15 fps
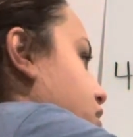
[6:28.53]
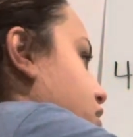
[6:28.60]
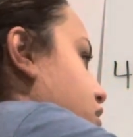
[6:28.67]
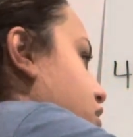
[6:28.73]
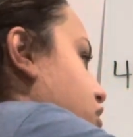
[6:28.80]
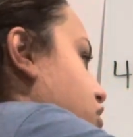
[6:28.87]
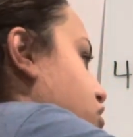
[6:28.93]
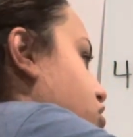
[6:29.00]

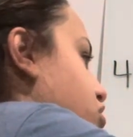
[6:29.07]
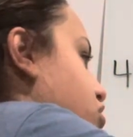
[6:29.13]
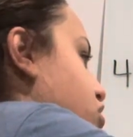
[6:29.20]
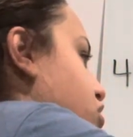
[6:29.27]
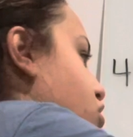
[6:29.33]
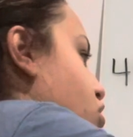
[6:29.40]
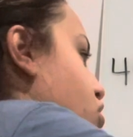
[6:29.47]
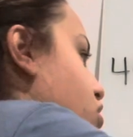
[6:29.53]
And you're gonna draw
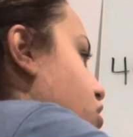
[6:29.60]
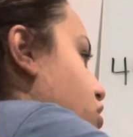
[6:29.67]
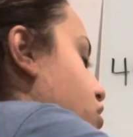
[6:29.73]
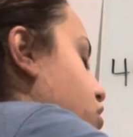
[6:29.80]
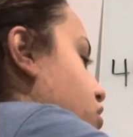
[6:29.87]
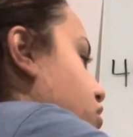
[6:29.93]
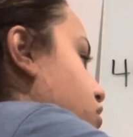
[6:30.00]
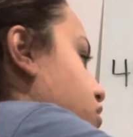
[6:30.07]

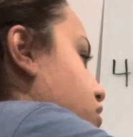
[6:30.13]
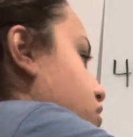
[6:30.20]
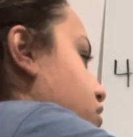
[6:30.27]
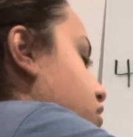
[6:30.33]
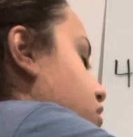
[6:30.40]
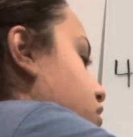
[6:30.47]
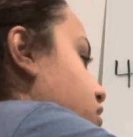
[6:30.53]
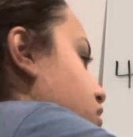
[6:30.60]
all
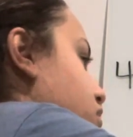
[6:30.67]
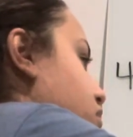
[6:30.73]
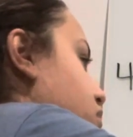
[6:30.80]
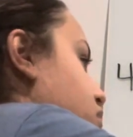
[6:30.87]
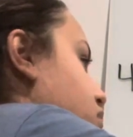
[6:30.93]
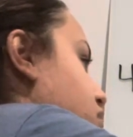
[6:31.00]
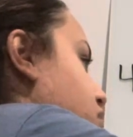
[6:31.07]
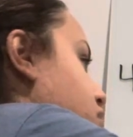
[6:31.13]

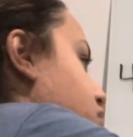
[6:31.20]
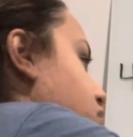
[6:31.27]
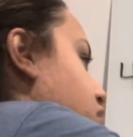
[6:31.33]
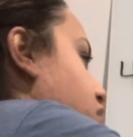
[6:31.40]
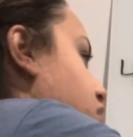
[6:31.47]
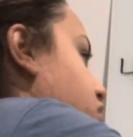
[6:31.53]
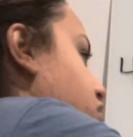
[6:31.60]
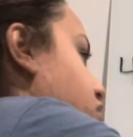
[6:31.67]

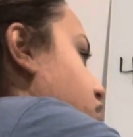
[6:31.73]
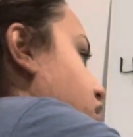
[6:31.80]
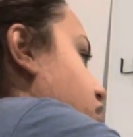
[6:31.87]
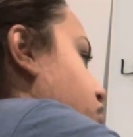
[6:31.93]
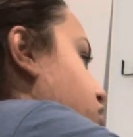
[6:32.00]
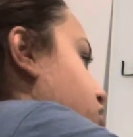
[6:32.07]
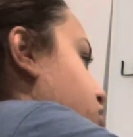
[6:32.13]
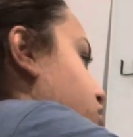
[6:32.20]

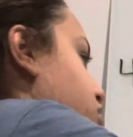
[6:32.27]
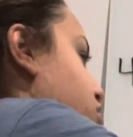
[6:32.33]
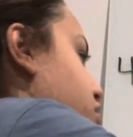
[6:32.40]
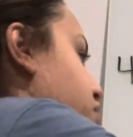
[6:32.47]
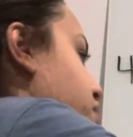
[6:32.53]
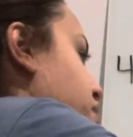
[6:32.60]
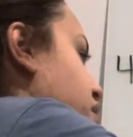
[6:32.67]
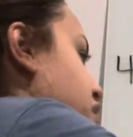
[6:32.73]
intersections,
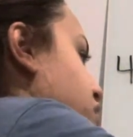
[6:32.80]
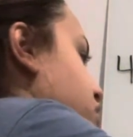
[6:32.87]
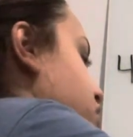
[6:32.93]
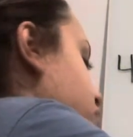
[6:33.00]
make sure